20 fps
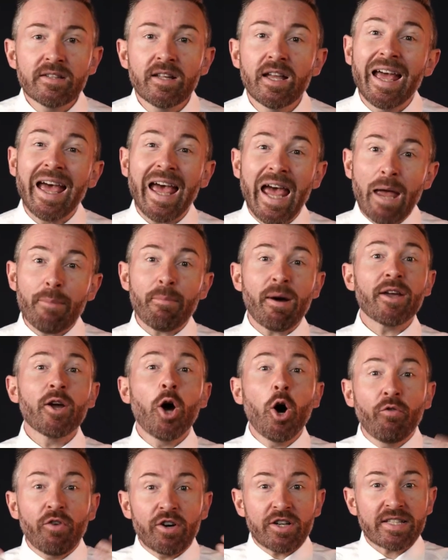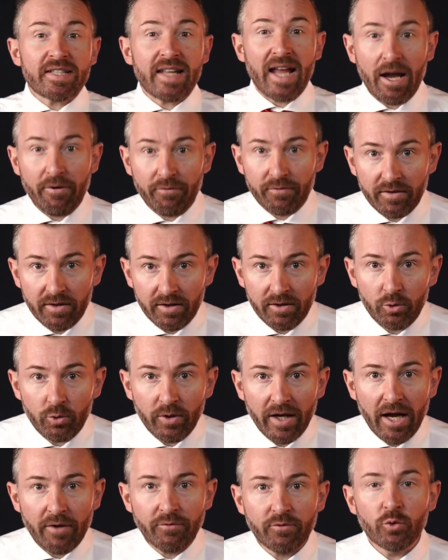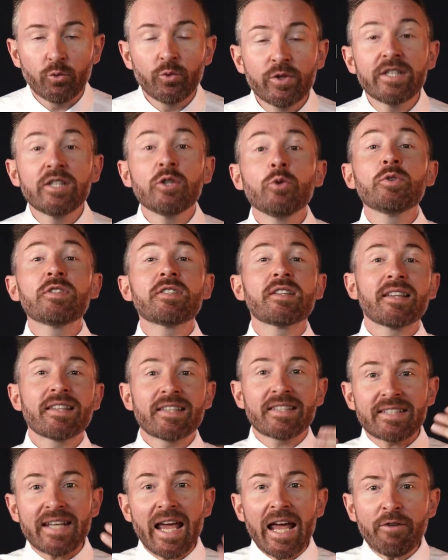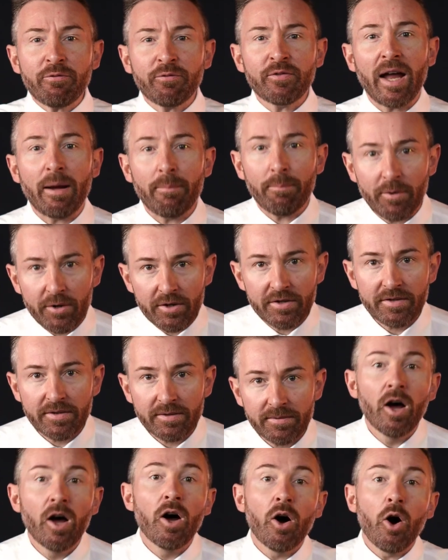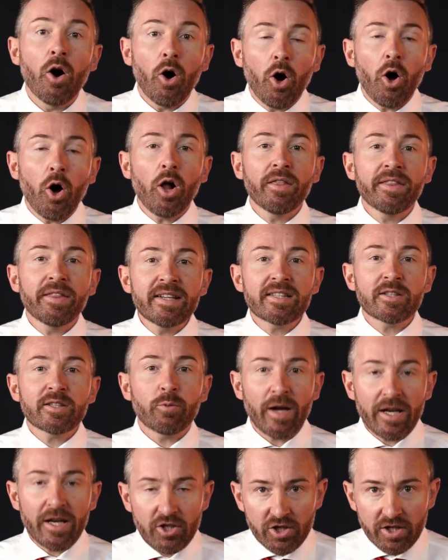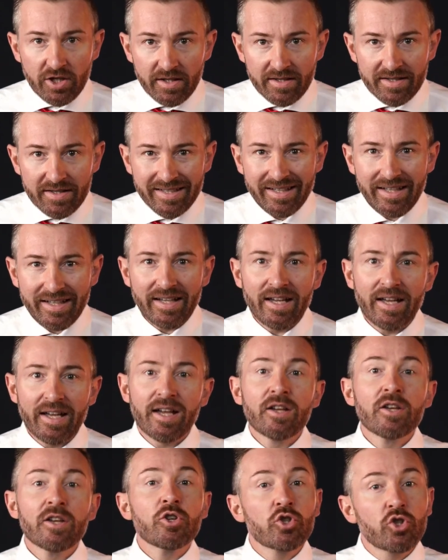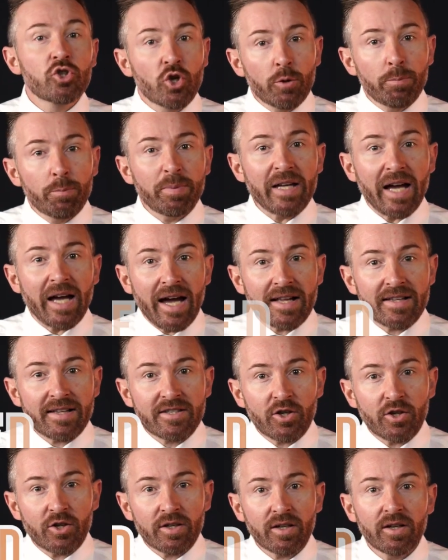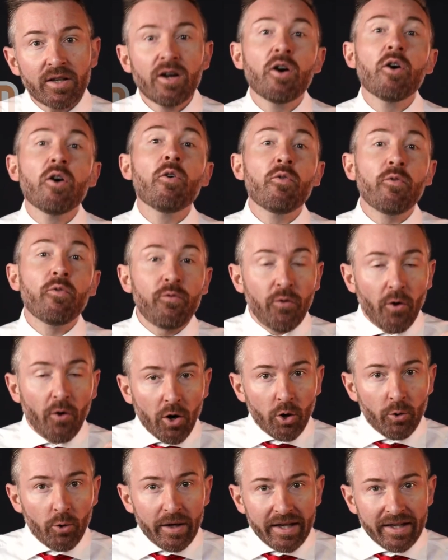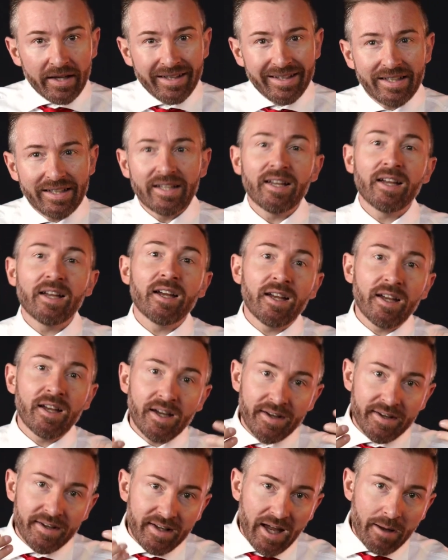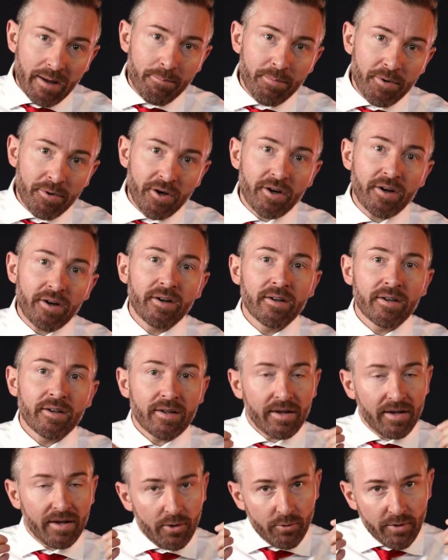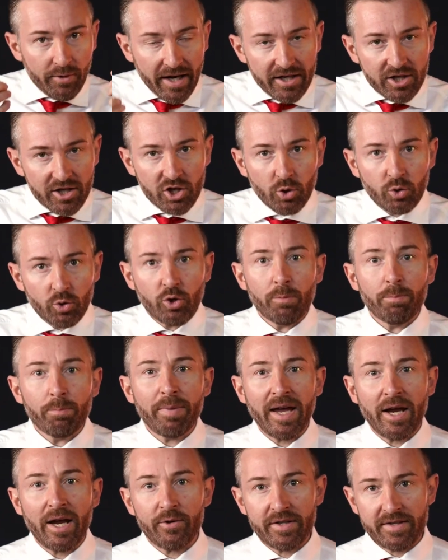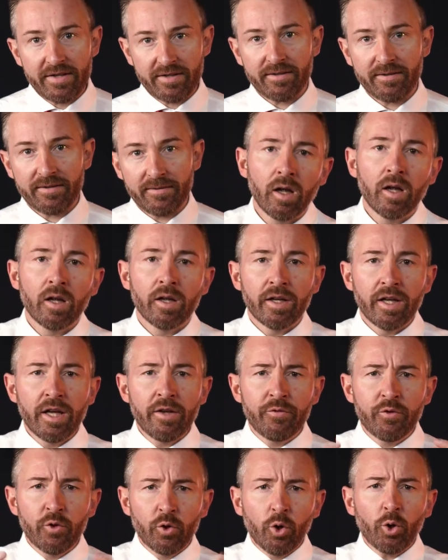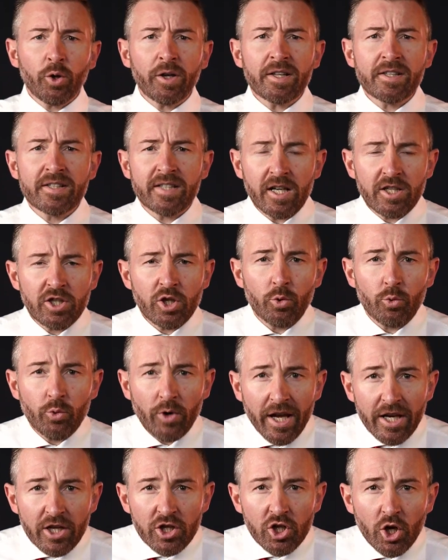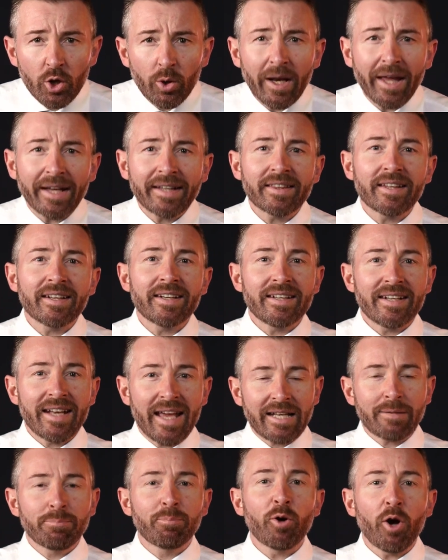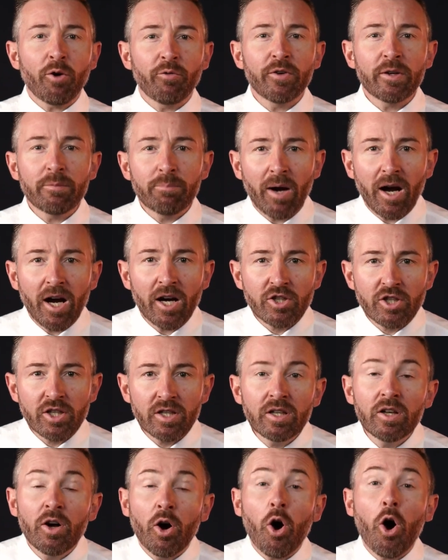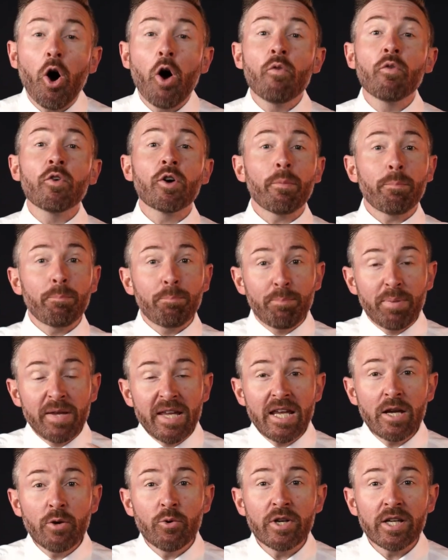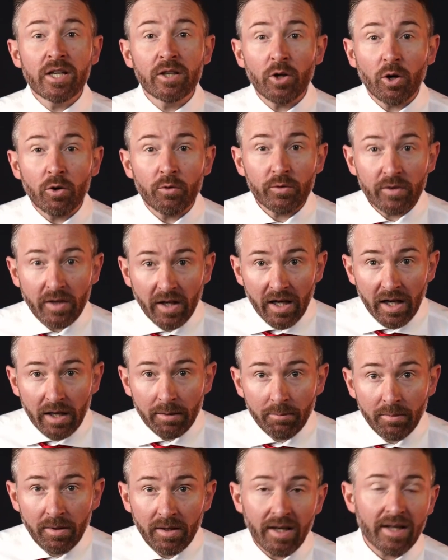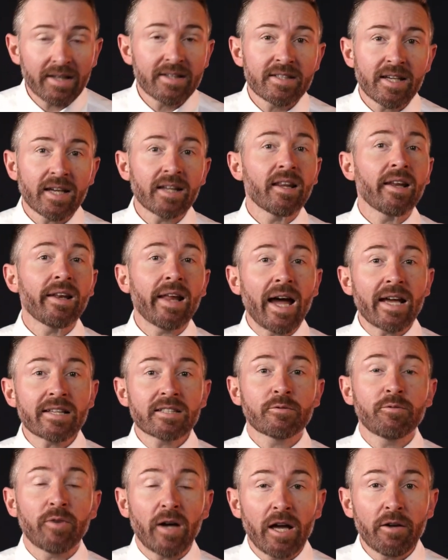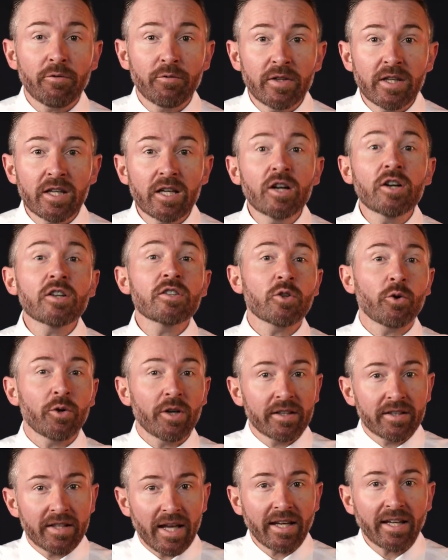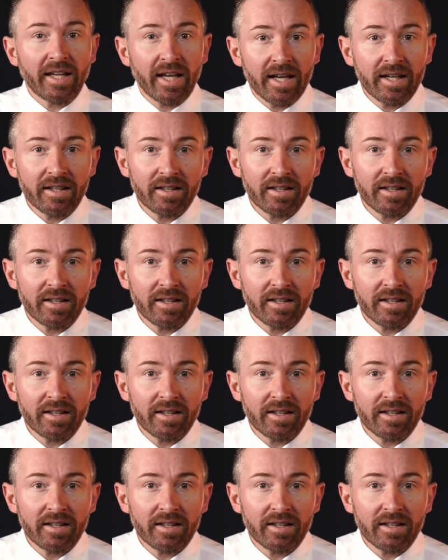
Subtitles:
am I overstaffed? Do I have to reduce staff numbers? All these questions should be answered following a ratio comparison. If you look at such a ratio like the net profit margin over a period of time, let's say the last 5 years or a decade,